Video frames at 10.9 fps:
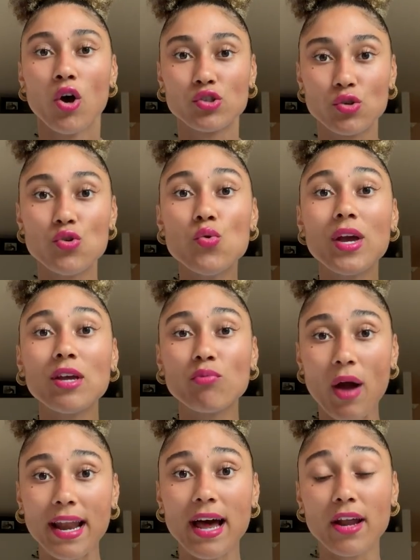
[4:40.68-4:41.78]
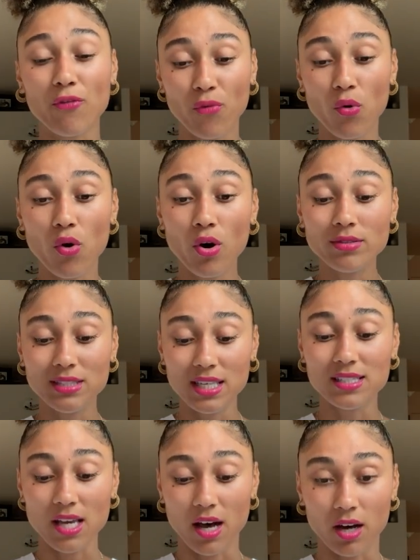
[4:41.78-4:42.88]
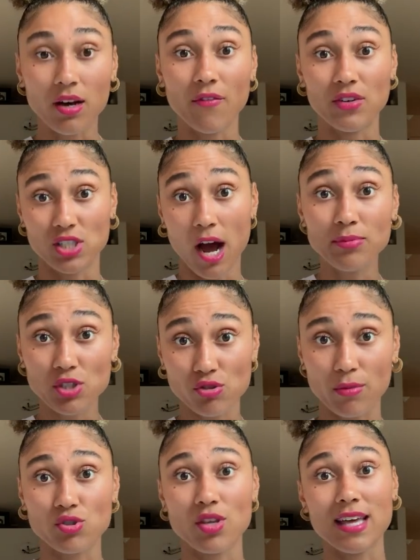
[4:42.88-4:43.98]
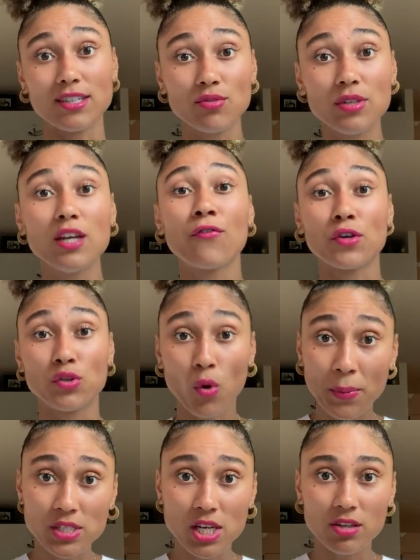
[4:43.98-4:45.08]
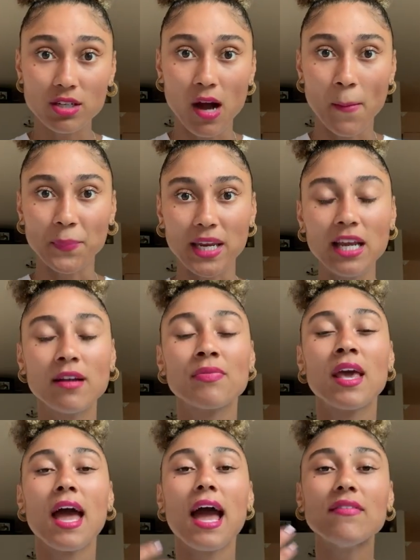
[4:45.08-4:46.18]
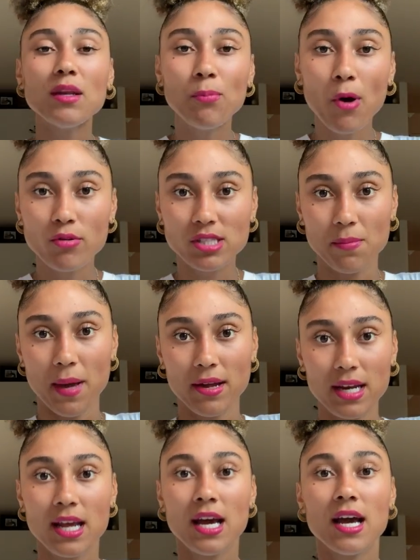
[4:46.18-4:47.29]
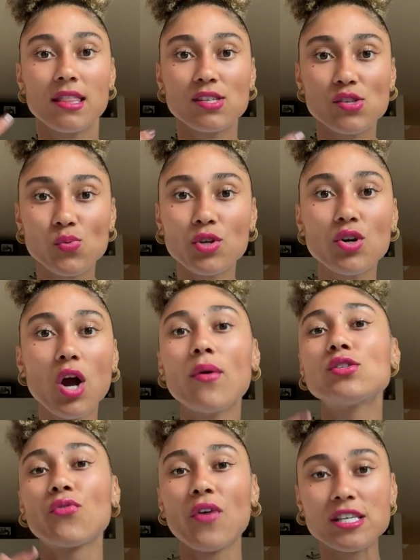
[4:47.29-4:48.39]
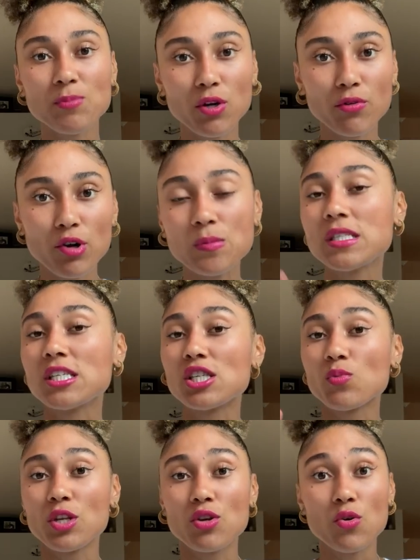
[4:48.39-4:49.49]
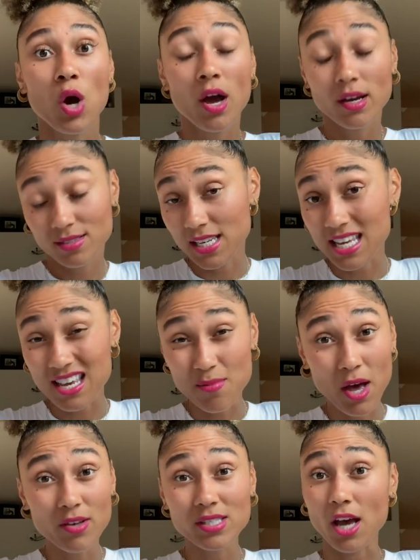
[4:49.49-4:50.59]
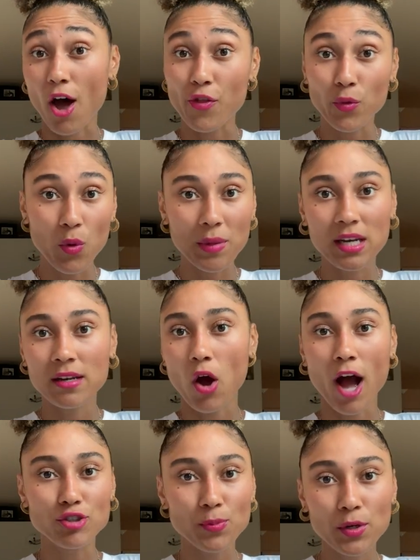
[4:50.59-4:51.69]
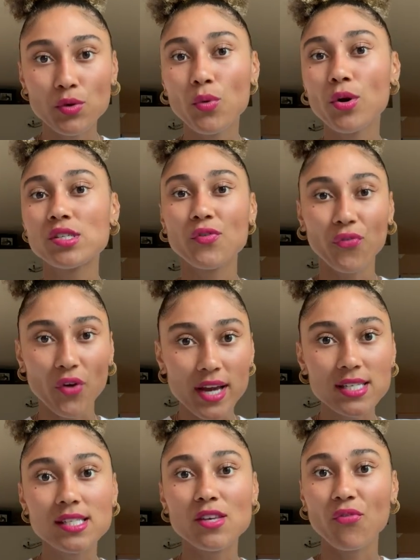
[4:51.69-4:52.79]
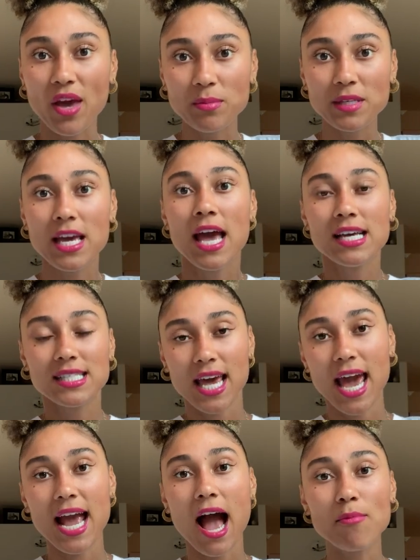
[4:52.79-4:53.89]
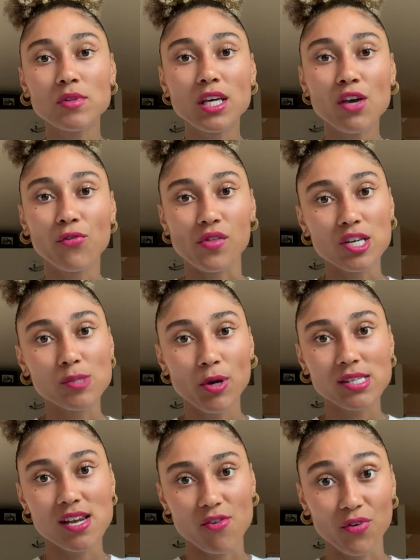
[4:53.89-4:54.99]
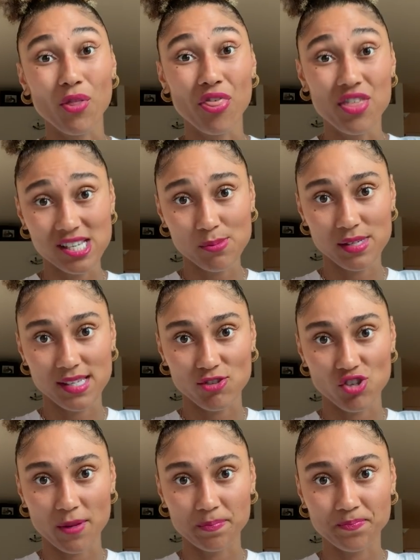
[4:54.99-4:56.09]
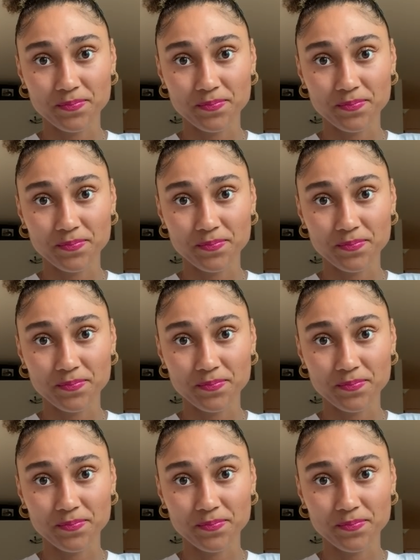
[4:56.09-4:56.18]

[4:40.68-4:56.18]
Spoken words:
So you can write out a full detail of a job description that you need for your particular company and then post about it. This is when you go into Facebook groups. This is when you send emails to other women entrepreneurs, friends, family, say, hey, I'm looking for this person to fill this position.